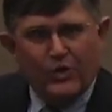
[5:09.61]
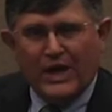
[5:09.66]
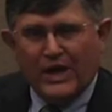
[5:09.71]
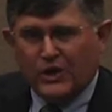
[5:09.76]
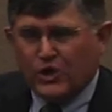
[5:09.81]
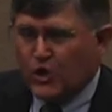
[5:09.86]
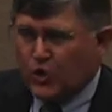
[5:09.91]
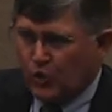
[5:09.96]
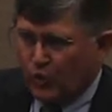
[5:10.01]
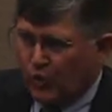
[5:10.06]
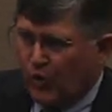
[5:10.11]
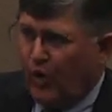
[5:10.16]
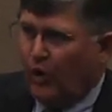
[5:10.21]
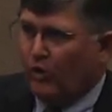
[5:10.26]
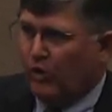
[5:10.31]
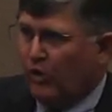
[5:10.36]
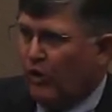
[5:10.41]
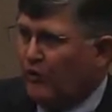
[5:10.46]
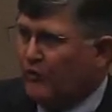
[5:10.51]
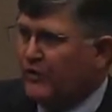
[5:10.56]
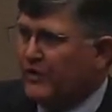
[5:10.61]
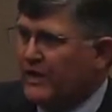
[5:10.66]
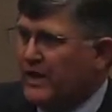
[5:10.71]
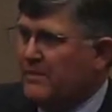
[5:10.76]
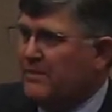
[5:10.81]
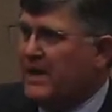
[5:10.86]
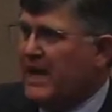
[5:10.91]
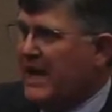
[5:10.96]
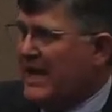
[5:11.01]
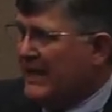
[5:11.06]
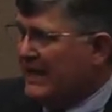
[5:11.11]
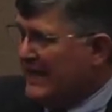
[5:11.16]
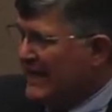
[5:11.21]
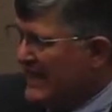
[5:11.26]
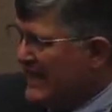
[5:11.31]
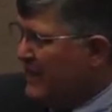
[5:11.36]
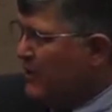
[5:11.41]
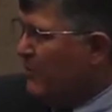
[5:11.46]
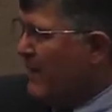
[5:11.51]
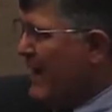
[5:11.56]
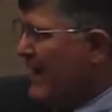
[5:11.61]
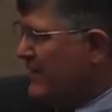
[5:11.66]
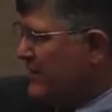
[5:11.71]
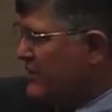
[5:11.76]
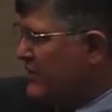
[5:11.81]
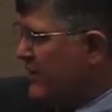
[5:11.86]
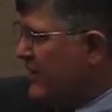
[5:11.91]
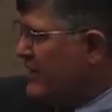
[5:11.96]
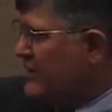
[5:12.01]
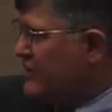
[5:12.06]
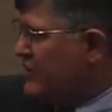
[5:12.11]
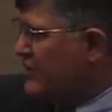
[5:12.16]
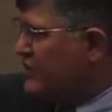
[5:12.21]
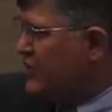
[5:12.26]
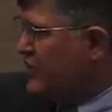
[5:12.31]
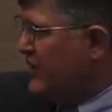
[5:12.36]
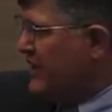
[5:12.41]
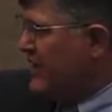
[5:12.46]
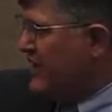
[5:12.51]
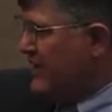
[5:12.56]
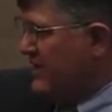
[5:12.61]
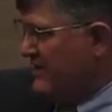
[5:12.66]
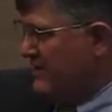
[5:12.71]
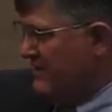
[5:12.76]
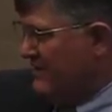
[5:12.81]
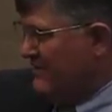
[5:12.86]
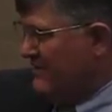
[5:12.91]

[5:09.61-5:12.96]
and you roll over them and get them out as fast as you can.